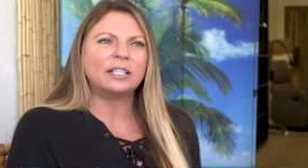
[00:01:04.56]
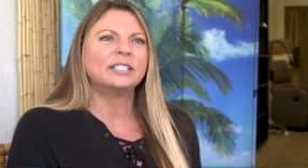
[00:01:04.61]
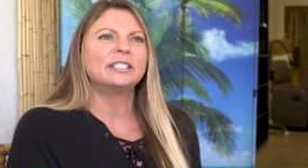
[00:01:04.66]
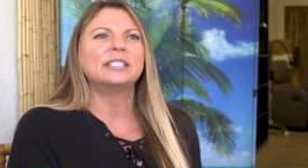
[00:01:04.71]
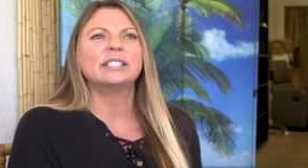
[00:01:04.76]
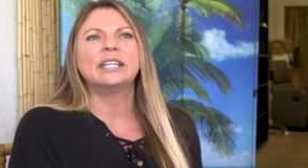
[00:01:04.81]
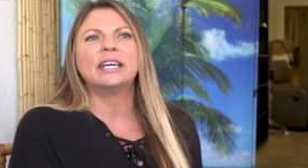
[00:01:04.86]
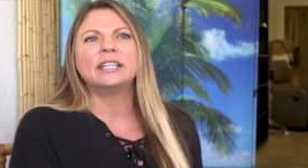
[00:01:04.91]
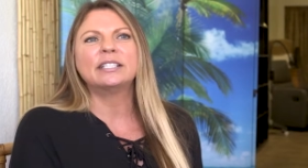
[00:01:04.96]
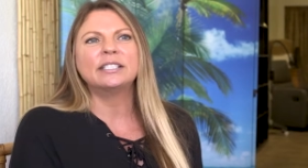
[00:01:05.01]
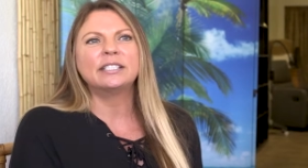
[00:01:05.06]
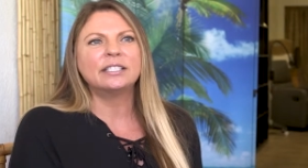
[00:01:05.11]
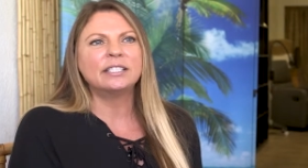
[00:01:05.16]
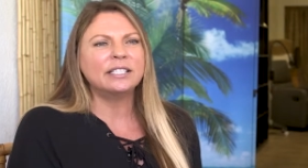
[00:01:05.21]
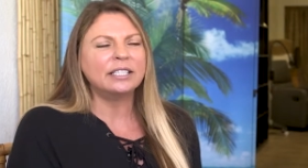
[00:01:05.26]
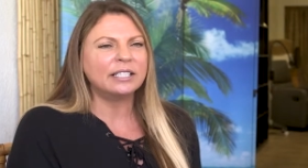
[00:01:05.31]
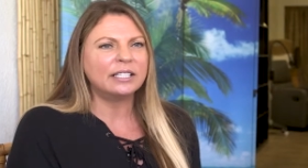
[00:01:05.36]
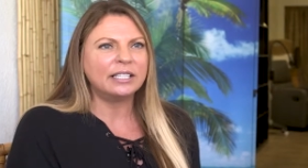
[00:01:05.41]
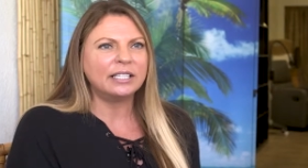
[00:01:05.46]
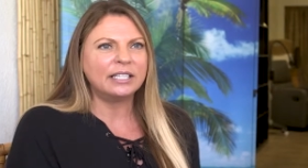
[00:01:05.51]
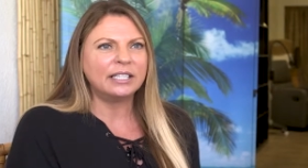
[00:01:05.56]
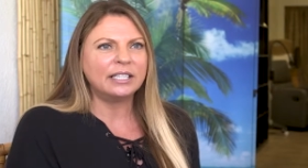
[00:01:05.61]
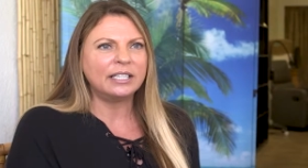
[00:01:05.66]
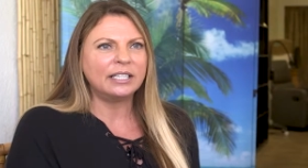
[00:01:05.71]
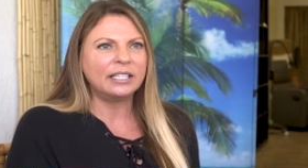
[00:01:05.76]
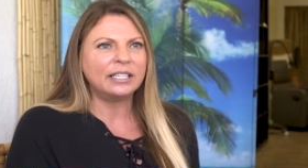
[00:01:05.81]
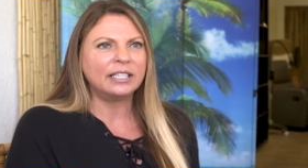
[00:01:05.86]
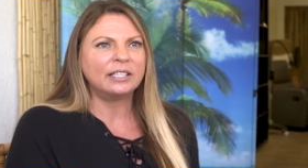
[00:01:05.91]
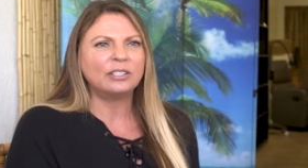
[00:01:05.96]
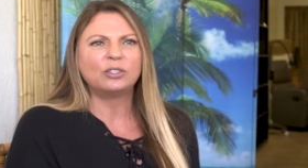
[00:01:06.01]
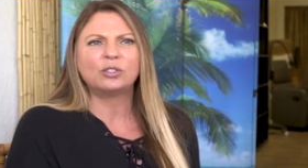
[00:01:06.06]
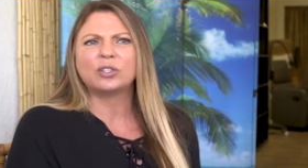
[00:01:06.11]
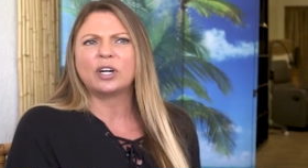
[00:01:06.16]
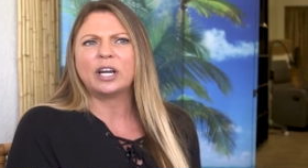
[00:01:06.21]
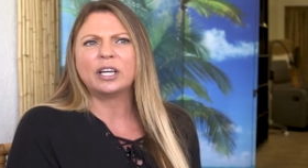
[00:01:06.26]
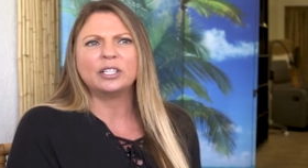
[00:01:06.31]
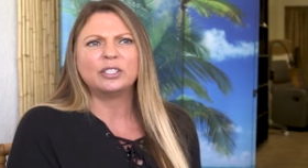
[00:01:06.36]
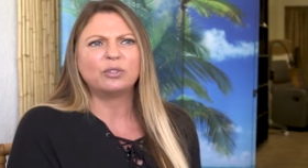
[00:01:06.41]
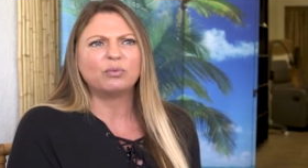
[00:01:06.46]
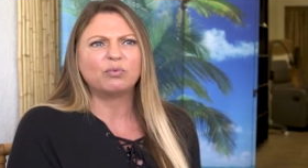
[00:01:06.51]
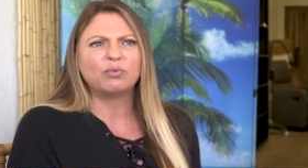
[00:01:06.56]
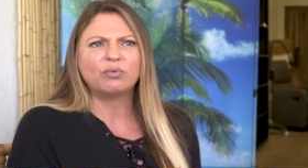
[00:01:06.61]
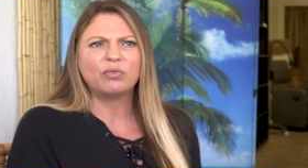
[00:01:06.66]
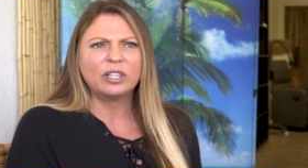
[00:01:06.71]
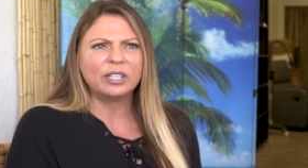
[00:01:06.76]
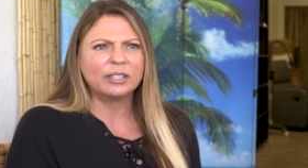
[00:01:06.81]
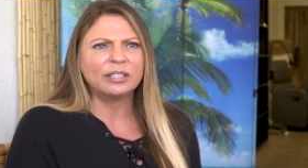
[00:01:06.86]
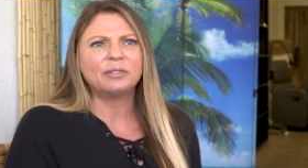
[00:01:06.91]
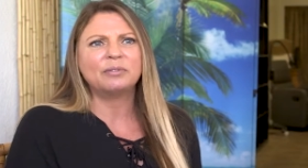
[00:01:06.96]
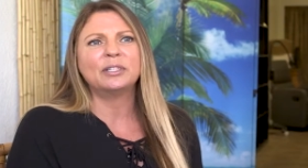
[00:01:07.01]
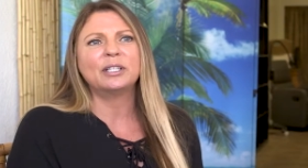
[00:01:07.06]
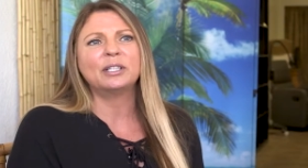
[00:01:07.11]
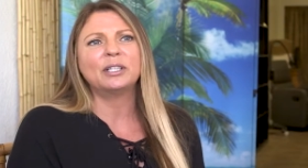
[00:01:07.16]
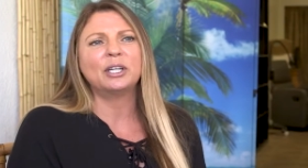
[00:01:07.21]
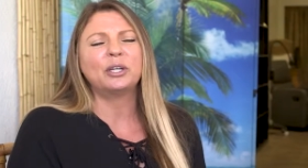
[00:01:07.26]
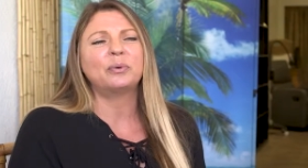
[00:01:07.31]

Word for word: it's not sticky, dries really, really